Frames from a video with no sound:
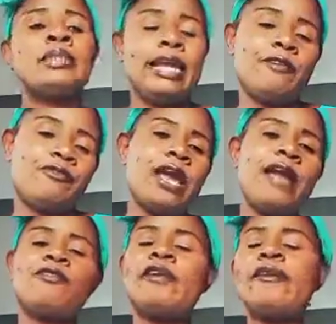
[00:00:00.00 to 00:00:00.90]
If you
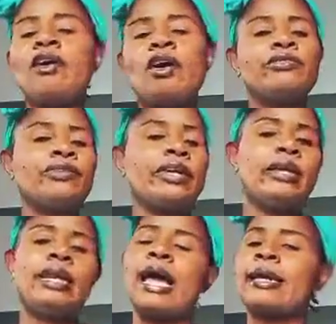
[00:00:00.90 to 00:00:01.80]
are in a foreign
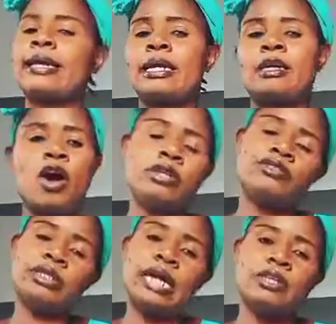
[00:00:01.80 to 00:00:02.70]
country, like
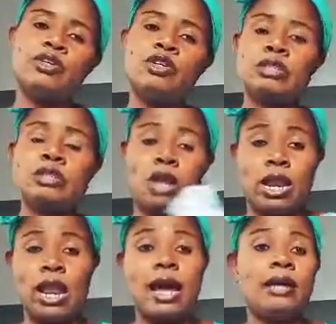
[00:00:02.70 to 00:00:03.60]
country that use
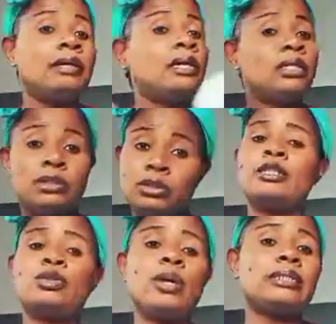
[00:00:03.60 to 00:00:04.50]
dollar,
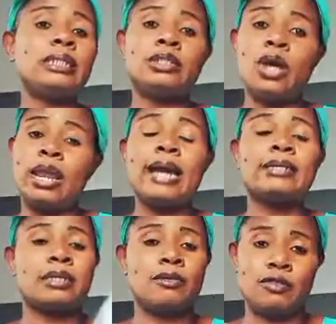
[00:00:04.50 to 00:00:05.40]
$20
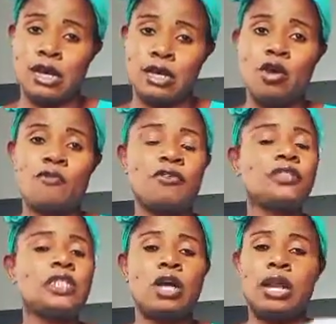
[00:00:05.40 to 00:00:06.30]
is even enough.
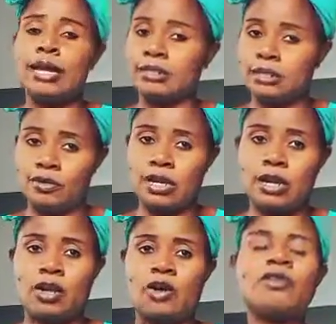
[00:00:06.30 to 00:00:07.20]
$50 is even
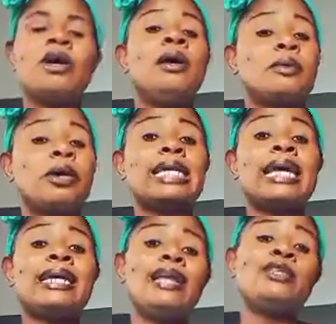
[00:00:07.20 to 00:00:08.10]
enough. Because
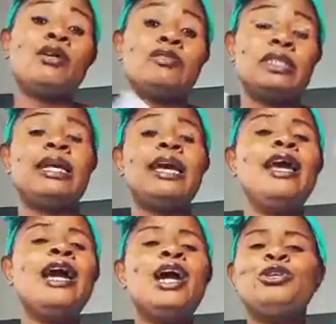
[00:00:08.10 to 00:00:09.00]
at the end of the
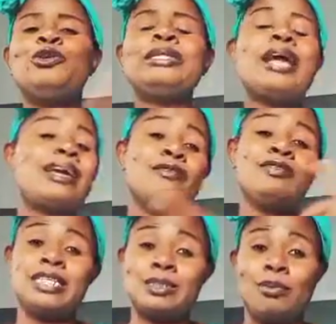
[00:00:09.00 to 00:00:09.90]
day, you either
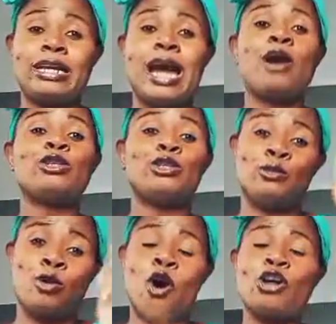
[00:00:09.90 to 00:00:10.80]
give this money out
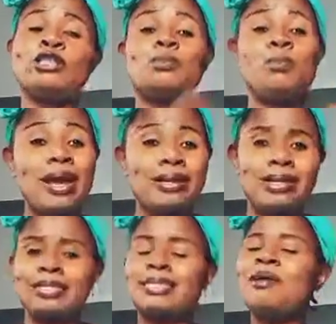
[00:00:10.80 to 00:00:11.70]
or you spend
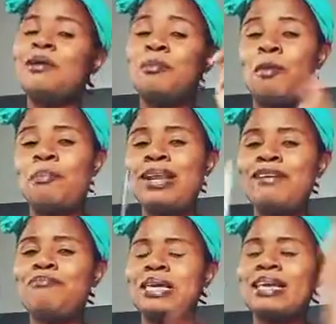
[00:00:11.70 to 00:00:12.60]
it. But
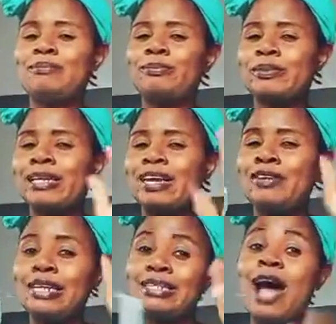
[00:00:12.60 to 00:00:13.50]
believe me,
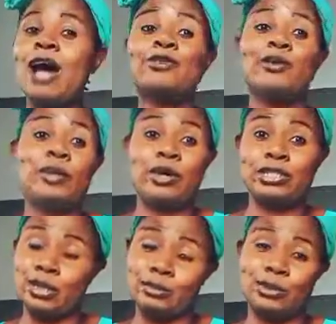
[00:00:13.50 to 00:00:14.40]
giving it out will be
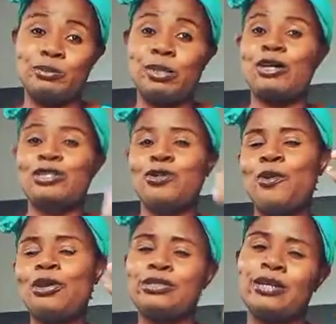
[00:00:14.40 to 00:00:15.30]
awesome to you, because you
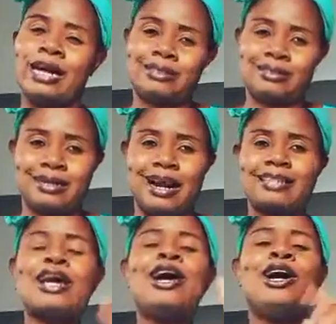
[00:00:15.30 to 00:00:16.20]
want to
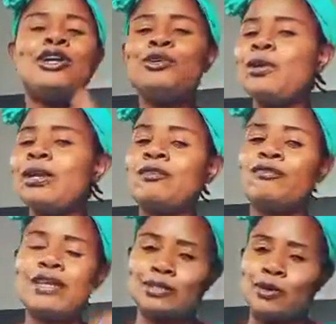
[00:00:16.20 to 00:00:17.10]
attract. You will,
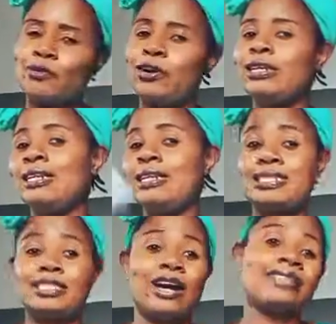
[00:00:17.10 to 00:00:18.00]
first of all, at
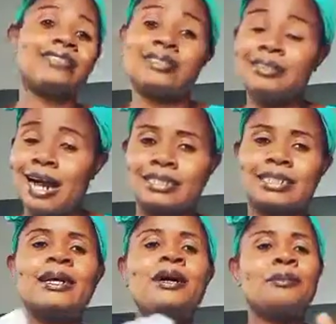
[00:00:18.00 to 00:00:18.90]
least to
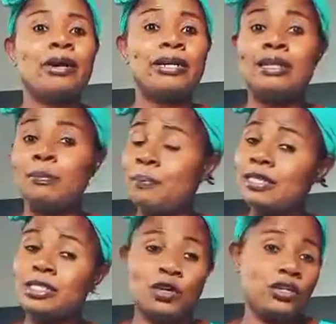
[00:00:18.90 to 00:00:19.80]
attract. But it
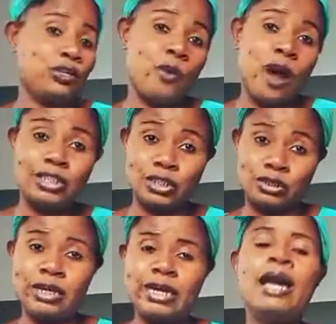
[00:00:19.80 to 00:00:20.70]
depends on you,
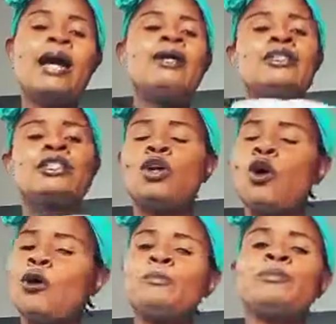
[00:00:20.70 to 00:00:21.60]
actually.
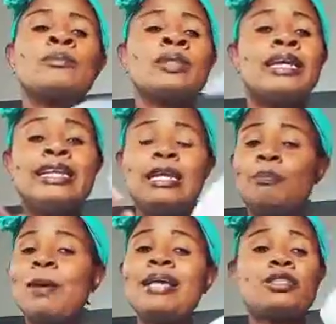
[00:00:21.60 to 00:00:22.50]
So it
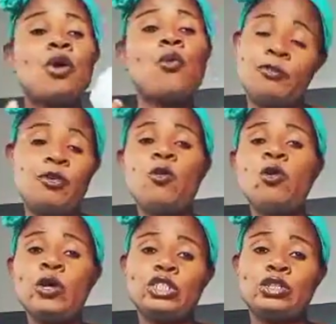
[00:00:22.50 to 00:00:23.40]
depends on if you
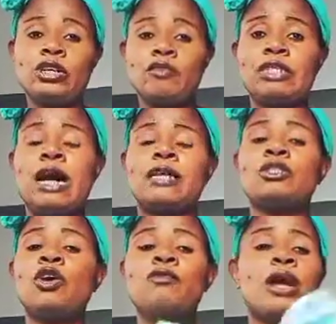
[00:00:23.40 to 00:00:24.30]
will wish to give it out.
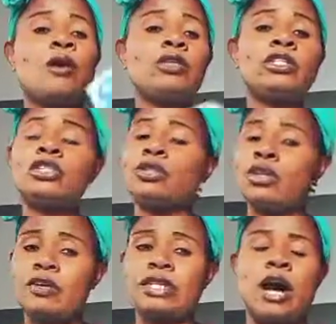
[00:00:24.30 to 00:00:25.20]
So if you are wishing to
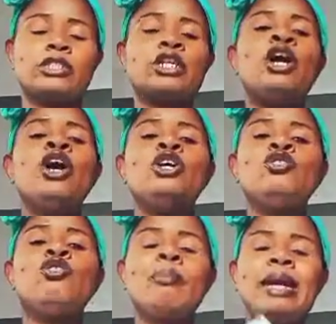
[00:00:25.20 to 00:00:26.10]
give it out,
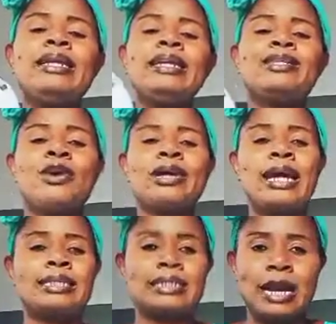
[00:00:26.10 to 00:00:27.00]
you may need to
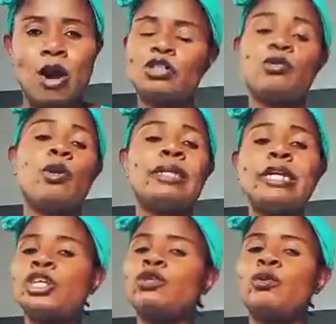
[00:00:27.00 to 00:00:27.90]
get a
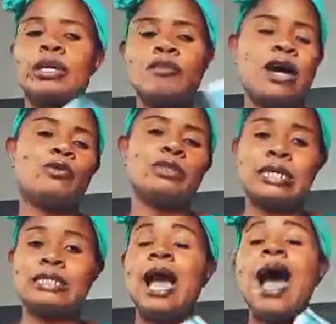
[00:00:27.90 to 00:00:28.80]
denomination you give out with
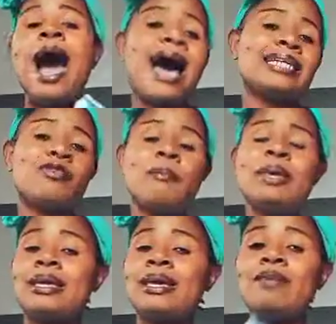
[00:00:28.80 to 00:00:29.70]
this. As for
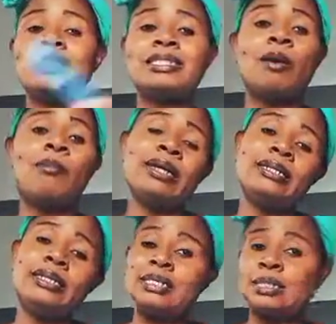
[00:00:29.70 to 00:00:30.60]
me, giving
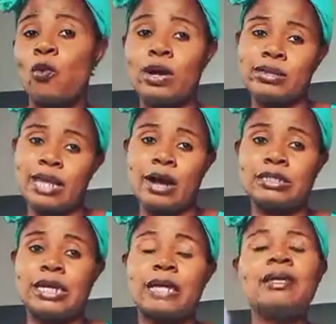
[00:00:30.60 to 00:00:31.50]
somebody this
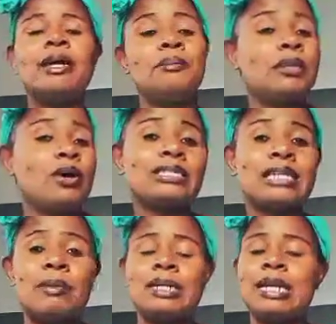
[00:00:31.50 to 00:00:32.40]
1,000, because
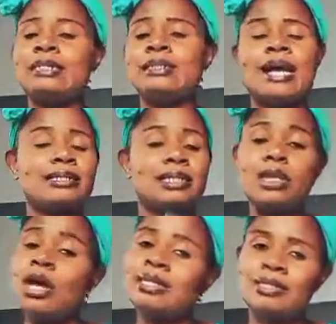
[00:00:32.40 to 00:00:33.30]
I'm in Nigeria, is
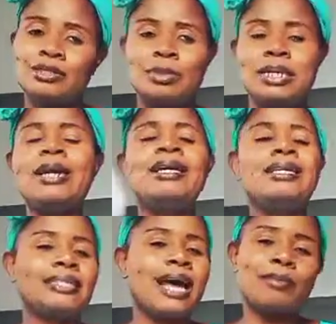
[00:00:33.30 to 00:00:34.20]
nothing to me.
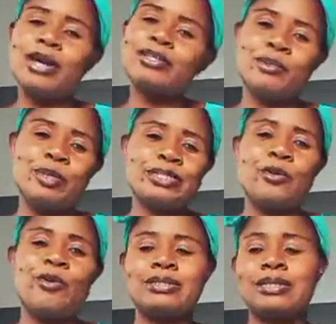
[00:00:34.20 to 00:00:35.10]
So I'm going to be
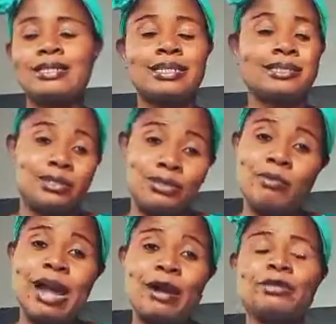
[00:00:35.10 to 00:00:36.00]
using 1,000 to
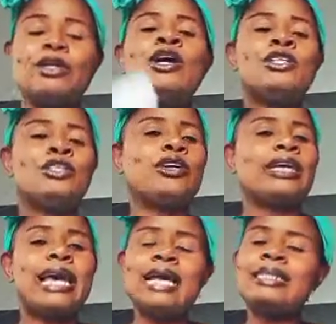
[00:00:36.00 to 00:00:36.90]
do my own. So you
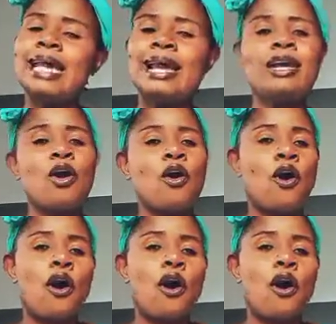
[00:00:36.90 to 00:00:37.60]
get any